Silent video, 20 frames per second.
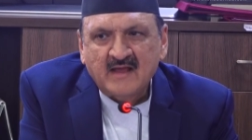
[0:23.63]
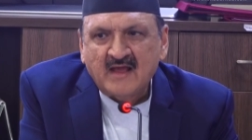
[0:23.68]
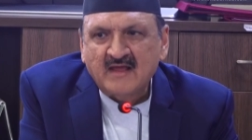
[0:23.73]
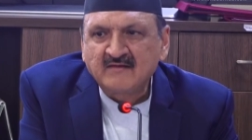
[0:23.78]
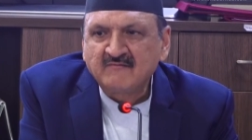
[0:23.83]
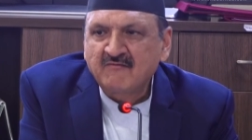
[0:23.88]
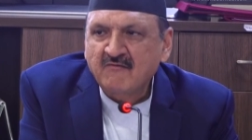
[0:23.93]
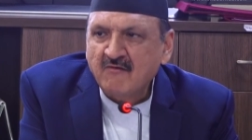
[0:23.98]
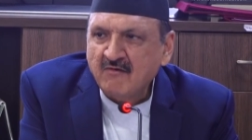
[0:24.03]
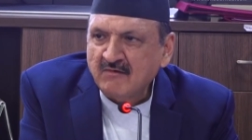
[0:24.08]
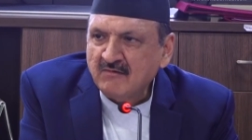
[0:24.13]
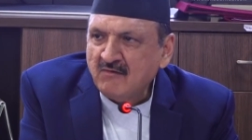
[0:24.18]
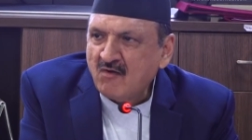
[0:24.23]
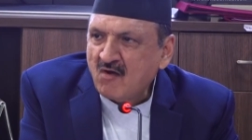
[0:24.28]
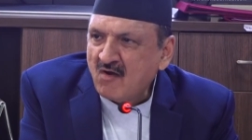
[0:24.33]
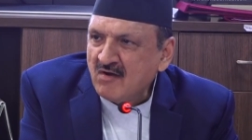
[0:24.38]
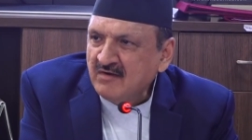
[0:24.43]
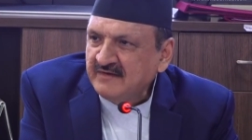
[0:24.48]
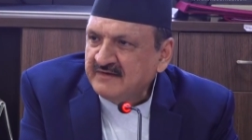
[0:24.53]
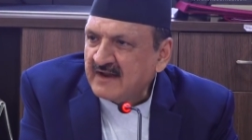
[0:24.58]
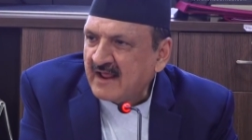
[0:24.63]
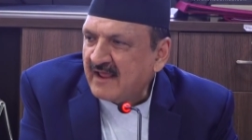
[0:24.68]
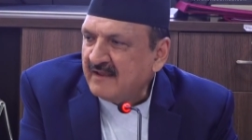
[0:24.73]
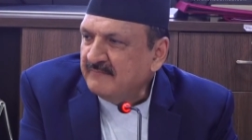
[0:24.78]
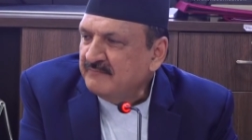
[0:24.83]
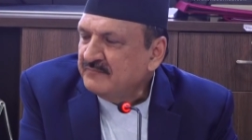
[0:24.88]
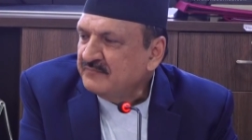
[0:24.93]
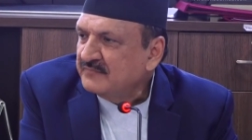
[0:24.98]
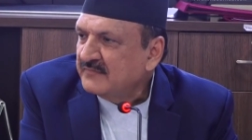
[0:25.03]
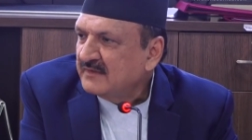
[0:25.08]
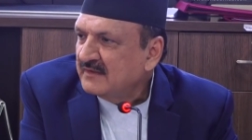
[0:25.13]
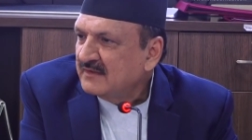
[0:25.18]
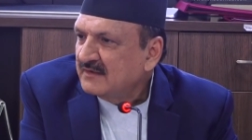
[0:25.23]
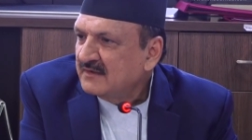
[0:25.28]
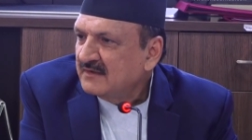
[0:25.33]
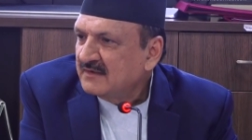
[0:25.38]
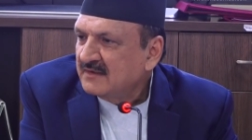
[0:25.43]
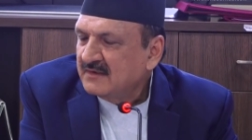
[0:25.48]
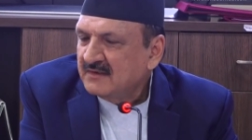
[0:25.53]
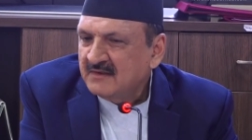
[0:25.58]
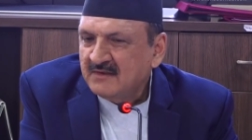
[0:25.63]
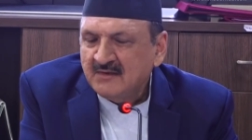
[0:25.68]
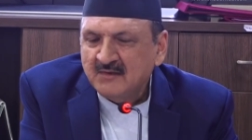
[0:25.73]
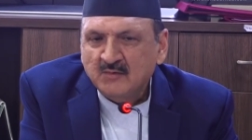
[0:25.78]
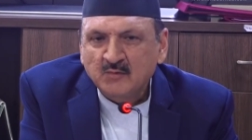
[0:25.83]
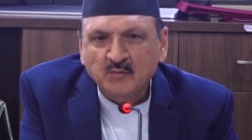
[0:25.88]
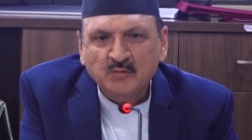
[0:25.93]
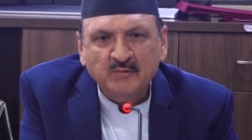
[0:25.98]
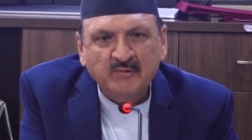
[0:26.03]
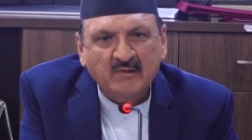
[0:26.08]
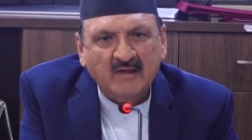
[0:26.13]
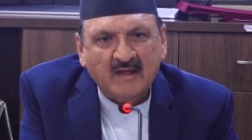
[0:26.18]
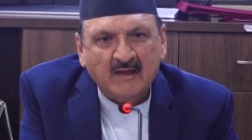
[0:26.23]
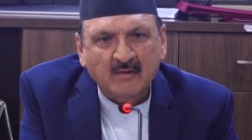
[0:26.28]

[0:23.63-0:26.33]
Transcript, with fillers: And for a long time, we,